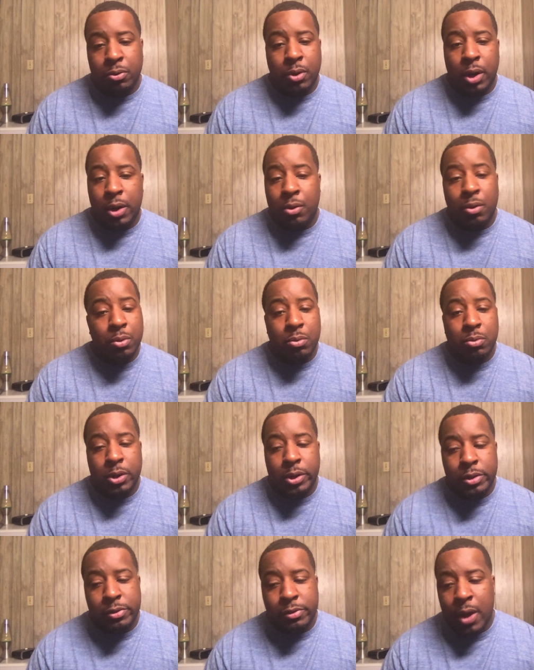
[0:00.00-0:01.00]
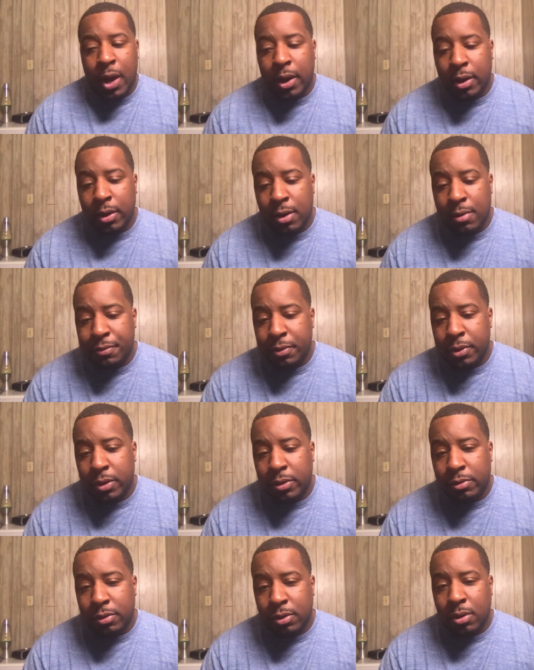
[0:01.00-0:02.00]
I don't own any stock in
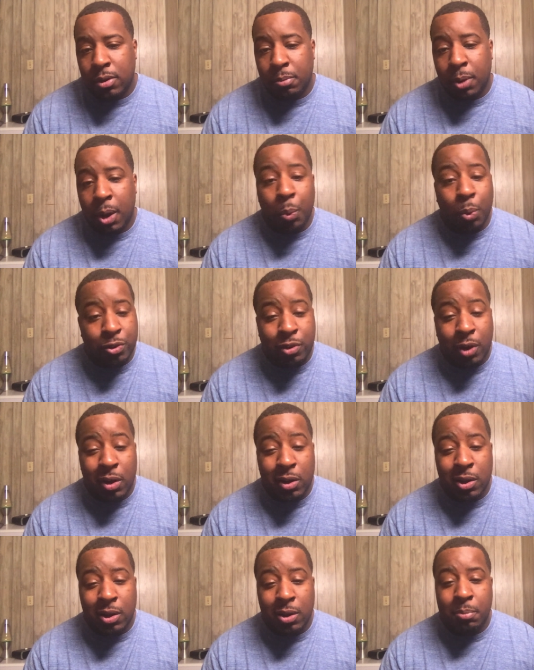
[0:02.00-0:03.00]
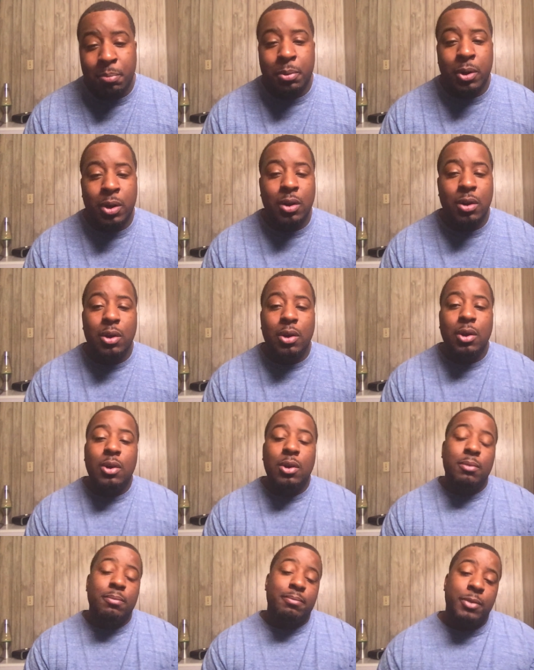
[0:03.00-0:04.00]
Netflix. Um, I wish I did, but
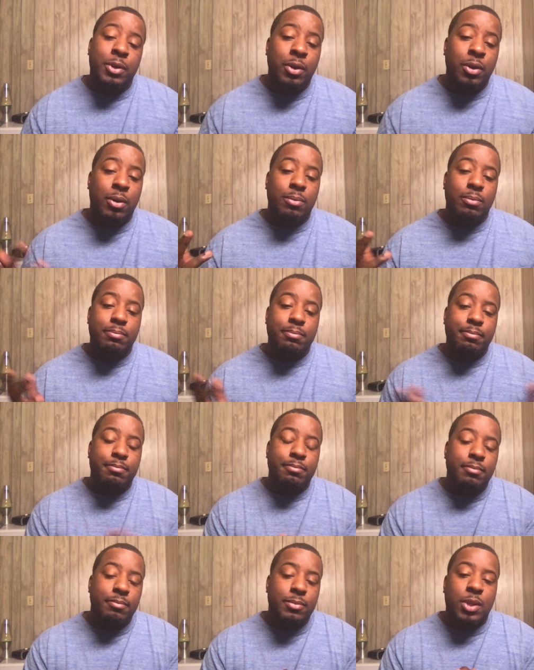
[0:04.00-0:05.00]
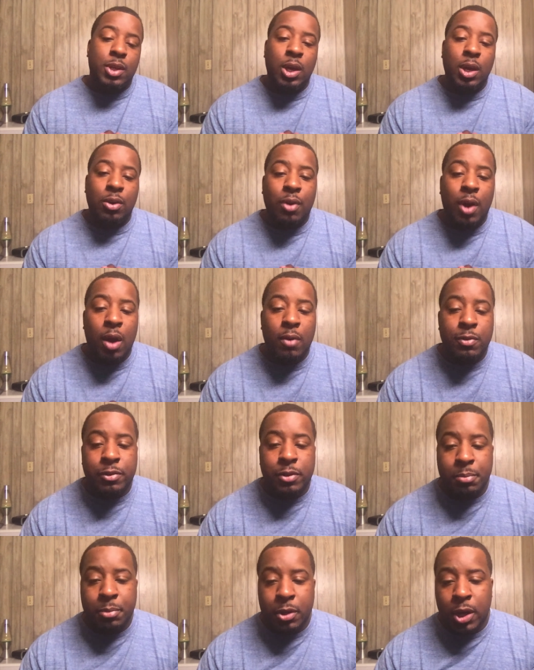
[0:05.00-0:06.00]
you know can't Cry with
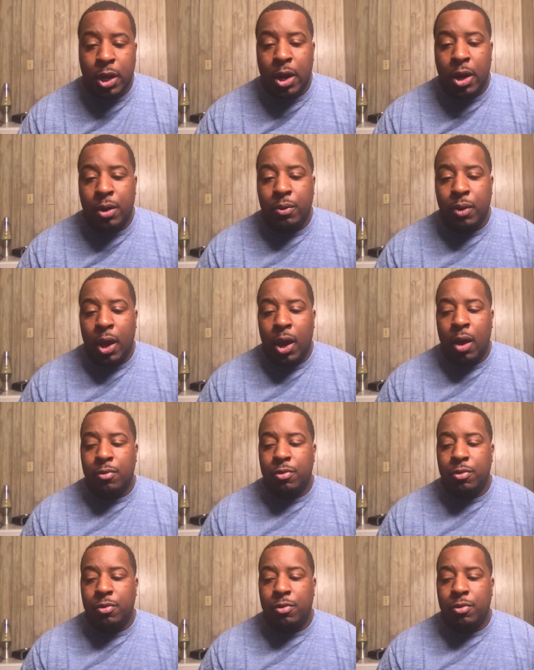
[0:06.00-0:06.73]
something that I don't have.